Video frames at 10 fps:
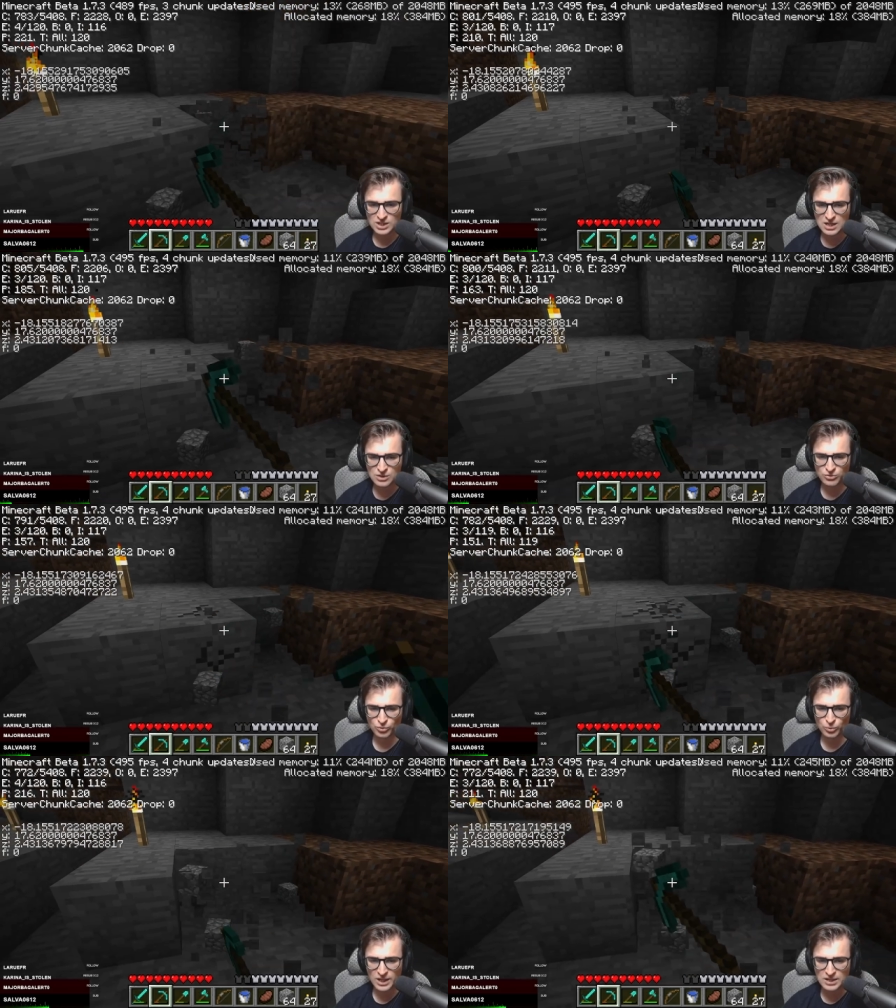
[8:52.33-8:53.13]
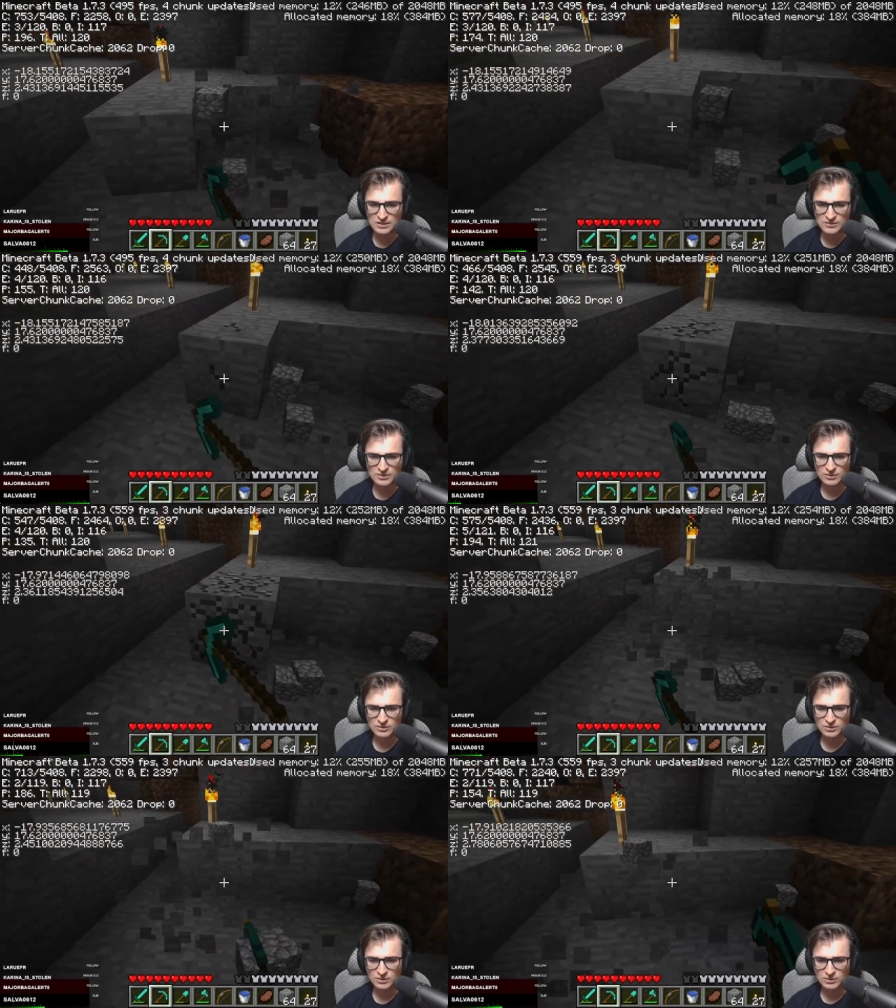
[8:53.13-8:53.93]
With the outline of the chunk
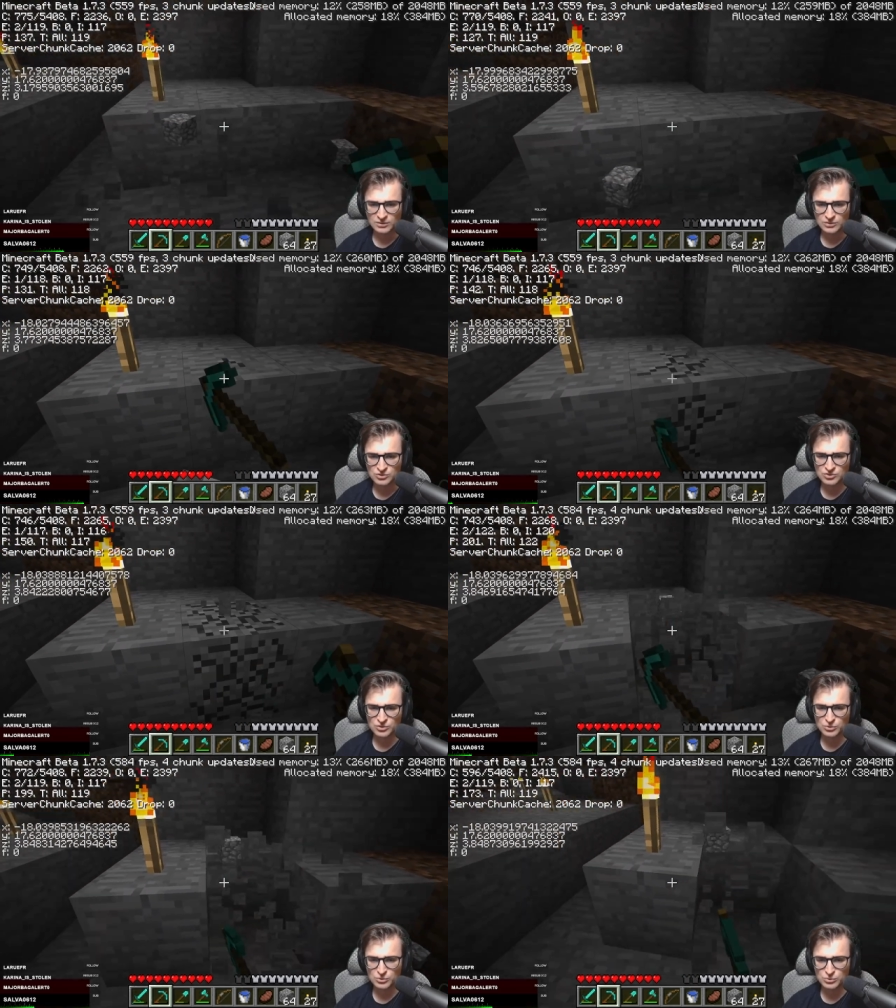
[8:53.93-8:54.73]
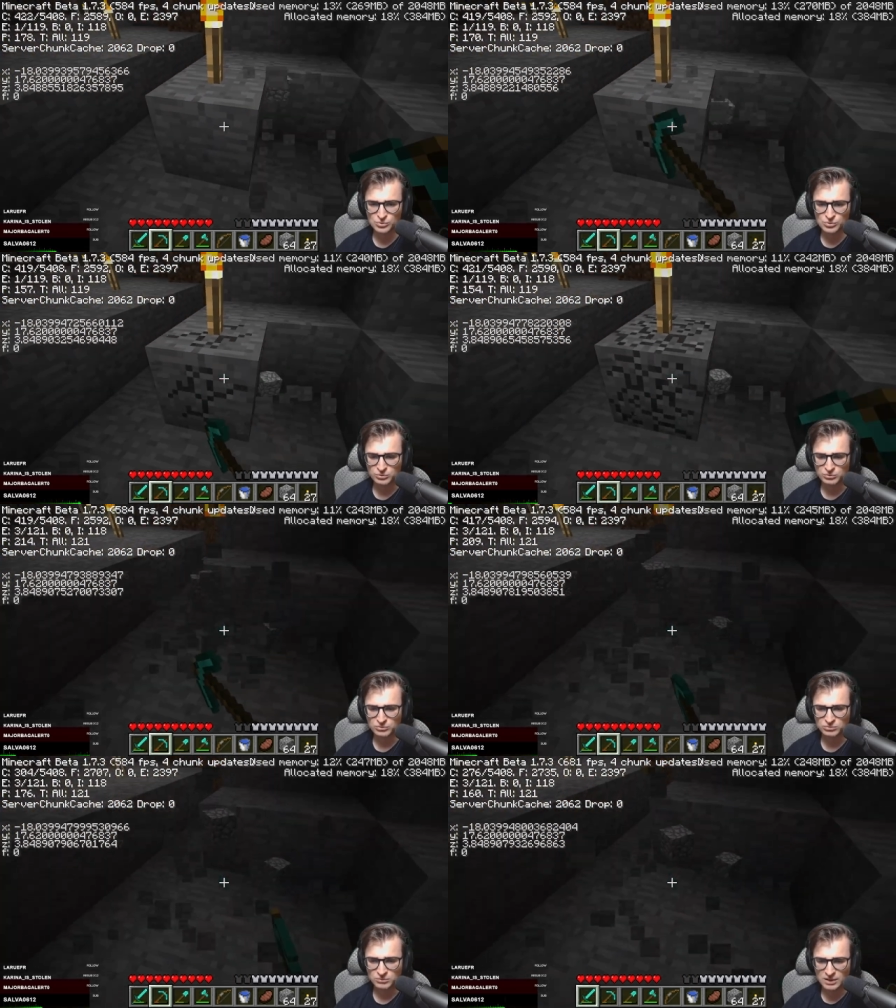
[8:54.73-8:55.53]
now dug out, it's time to get rid of
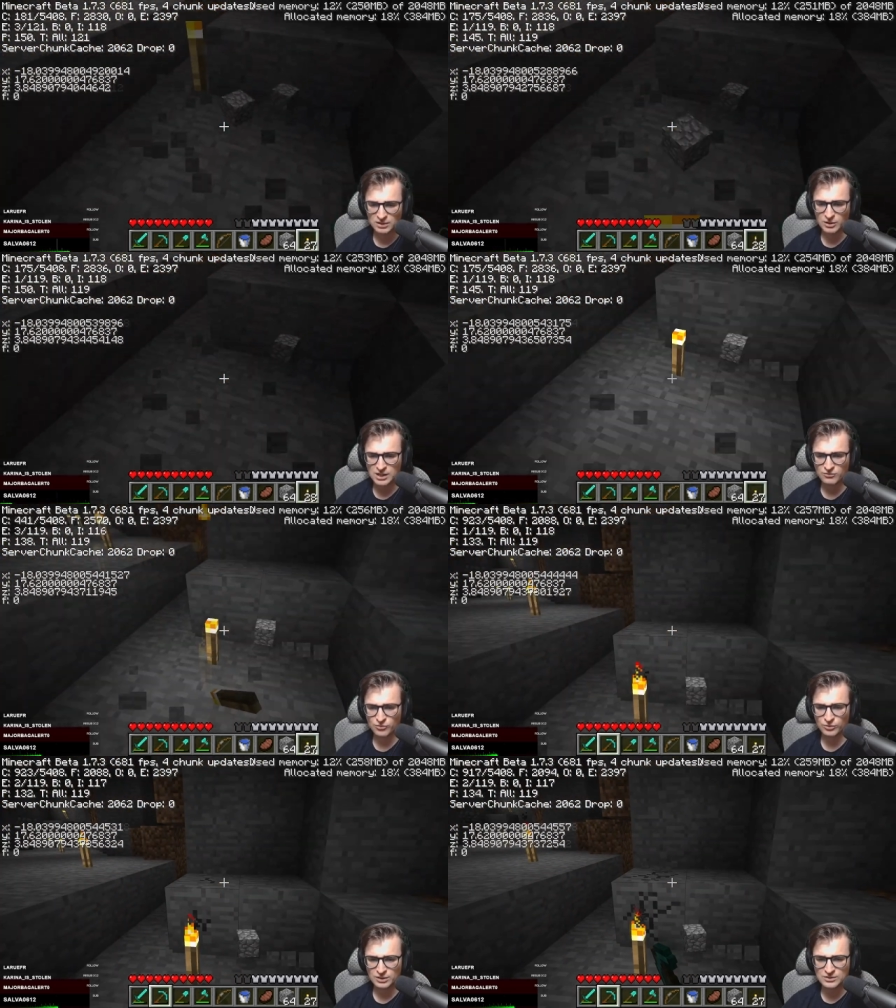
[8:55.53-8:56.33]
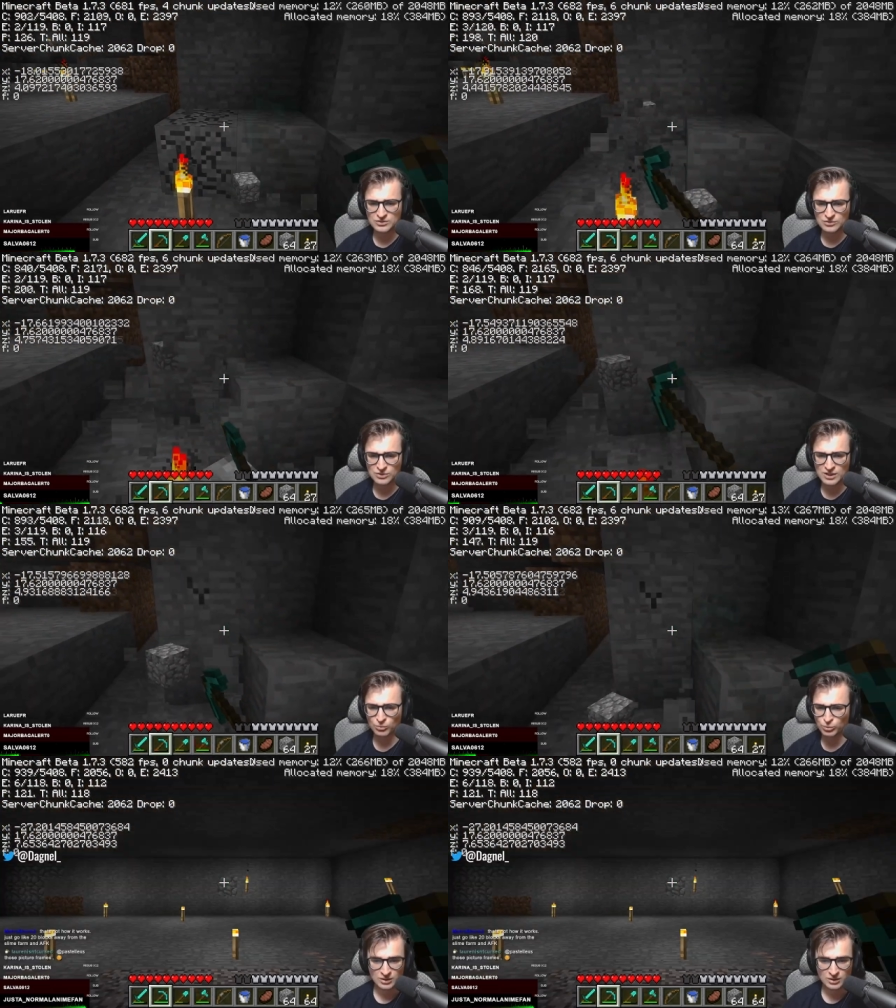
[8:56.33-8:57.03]
everything else inside of the border.